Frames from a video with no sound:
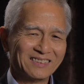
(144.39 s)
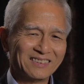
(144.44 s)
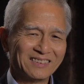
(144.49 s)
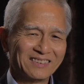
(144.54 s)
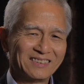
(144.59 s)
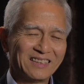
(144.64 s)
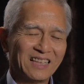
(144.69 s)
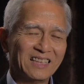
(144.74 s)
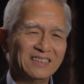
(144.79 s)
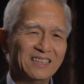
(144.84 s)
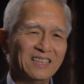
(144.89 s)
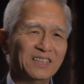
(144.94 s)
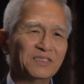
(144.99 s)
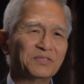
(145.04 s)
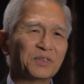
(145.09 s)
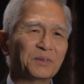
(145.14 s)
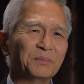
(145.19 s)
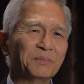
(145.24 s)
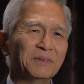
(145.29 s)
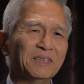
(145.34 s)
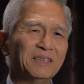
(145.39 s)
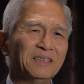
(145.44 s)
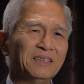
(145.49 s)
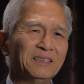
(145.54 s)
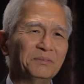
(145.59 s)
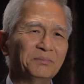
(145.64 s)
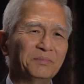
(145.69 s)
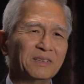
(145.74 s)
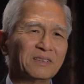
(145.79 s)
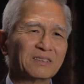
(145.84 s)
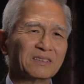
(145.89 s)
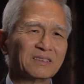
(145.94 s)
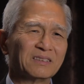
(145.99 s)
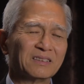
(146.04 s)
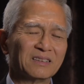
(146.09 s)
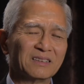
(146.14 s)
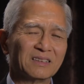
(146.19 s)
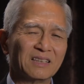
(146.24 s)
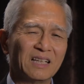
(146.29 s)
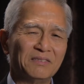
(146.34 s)
a sad day for me,
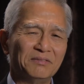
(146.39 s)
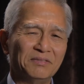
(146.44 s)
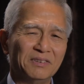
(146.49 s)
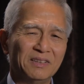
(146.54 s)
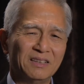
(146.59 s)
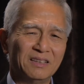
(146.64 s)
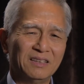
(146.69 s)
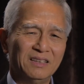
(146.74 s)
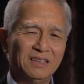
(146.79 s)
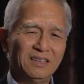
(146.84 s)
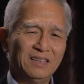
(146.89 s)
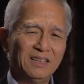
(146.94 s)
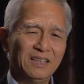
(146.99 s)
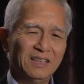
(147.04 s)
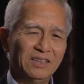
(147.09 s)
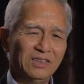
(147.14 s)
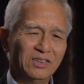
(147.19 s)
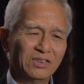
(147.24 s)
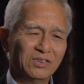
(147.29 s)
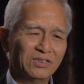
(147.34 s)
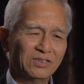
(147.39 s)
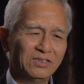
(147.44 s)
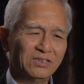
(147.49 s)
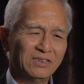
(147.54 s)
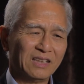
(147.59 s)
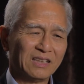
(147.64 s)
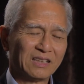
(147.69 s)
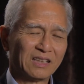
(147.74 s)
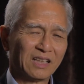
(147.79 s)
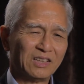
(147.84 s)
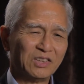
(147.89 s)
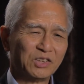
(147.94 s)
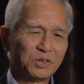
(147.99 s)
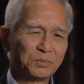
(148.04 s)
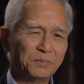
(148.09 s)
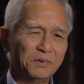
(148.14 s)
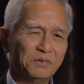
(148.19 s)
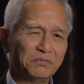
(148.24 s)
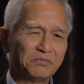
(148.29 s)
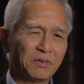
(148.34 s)
because having no
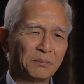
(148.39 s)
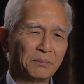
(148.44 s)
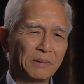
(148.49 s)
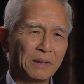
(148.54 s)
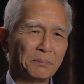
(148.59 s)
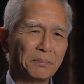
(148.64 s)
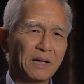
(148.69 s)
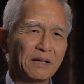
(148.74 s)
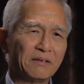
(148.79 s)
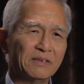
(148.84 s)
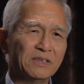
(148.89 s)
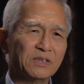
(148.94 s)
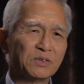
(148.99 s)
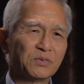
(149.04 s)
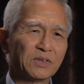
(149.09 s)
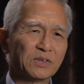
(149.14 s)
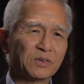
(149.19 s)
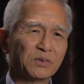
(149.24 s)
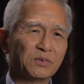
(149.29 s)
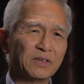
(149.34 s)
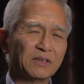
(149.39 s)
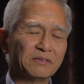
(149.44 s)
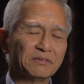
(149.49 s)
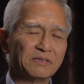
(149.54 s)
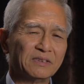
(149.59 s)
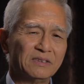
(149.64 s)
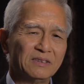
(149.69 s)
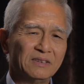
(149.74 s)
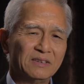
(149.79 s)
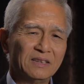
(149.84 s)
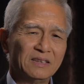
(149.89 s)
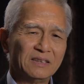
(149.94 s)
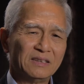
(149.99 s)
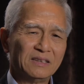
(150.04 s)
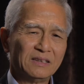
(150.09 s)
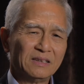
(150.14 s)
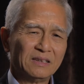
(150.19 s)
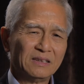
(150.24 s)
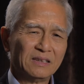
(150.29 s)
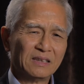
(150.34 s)
encouragement from my parents whatsoever,
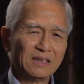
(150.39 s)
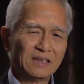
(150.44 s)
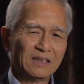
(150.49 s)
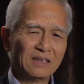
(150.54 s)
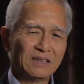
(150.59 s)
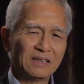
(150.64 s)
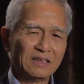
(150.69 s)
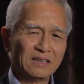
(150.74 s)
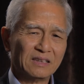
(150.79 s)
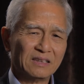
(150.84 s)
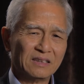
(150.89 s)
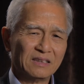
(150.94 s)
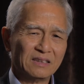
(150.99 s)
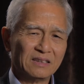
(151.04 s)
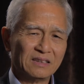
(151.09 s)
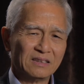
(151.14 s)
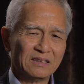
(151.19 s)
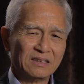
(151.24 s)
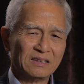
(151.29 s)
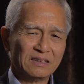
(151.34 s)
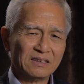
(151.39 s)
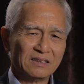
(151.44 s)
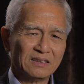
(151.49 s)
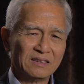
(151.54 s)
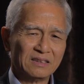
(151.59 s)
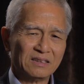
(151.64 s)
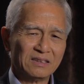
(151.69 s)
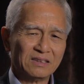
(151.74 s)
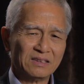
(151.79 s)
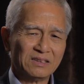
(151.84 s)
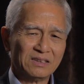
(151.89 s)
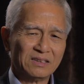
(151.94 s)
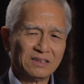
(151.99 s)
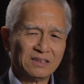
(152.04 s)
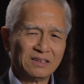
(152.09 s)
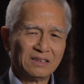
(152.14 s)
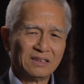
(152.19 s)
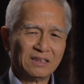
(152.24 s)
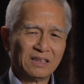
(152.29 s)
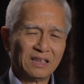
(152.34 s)

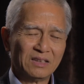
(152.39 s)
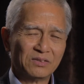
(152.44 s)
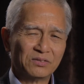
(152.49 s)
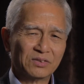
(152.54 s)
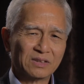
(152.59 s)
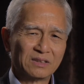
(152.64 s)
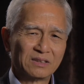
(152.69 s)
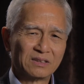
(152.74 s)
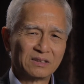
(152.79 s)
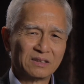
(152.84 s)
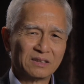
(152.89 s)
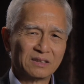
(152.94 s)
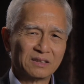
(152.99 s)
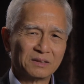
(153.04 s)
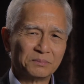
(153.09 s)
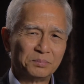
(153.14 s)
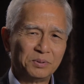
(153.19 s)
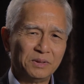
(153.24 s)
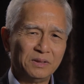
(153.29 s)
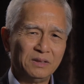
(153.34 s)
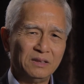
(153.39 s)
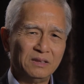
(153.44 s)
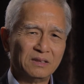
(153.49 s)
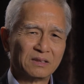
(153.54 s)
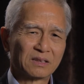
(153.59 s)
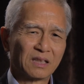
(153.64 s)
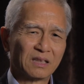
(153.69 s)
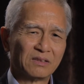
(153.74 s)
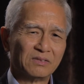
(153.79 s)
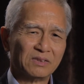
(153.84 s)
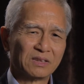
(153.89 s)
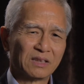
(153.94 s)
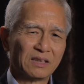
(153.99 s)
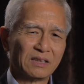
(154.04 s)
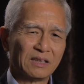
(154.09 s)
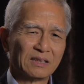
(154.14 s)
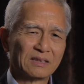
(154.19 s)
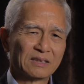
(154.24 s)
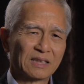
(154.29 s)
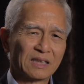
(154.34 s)
I was pretty discouraged
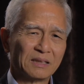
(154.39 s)
at that